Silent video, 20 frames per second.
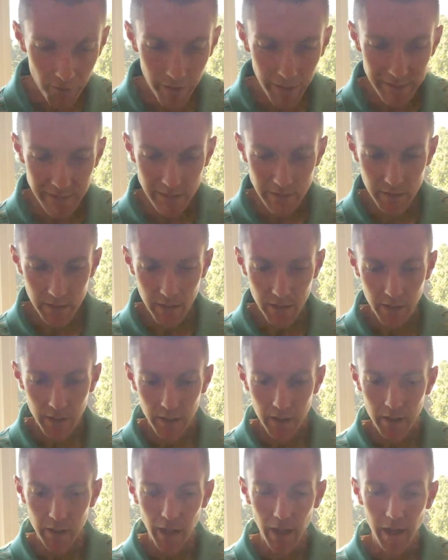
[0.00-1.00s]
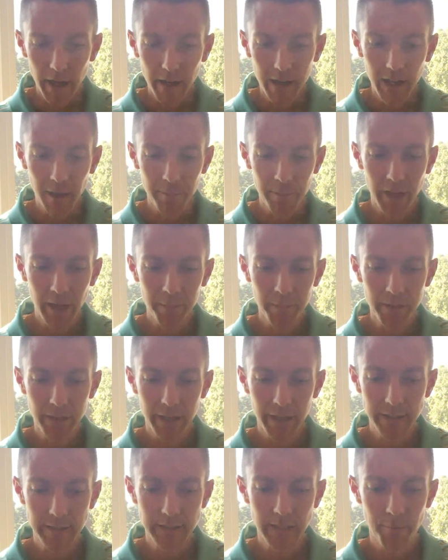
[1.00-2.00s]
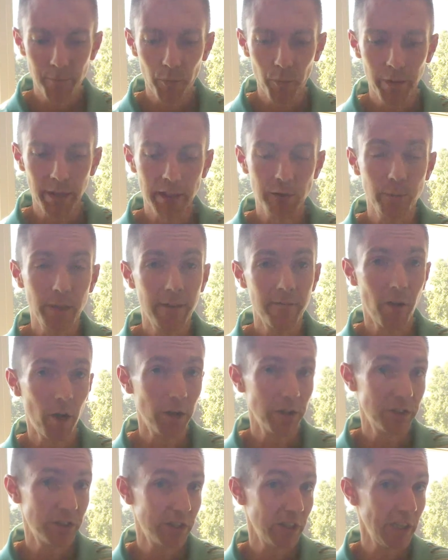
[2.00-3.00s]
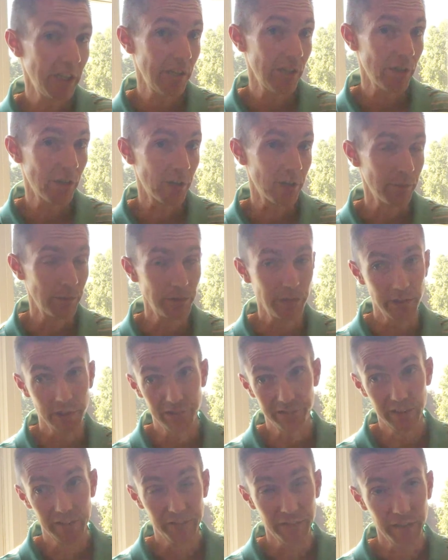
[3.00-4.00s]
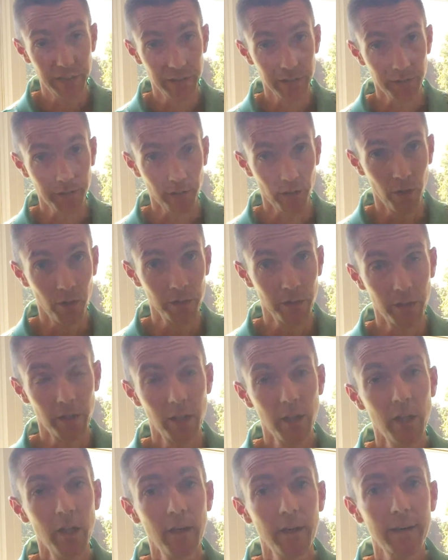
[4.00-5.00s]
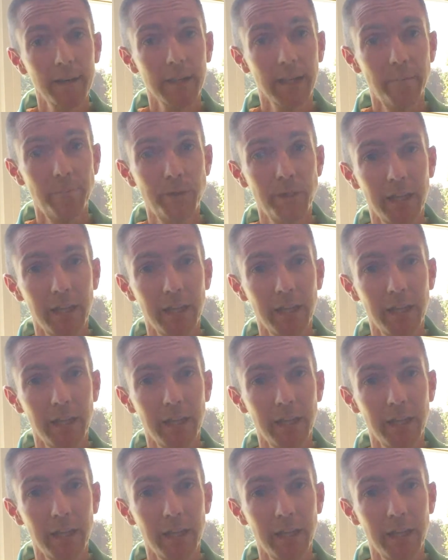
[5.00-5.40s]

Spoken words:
events coming up in the next couple weeks, we have our senior, which is 50 years or older, club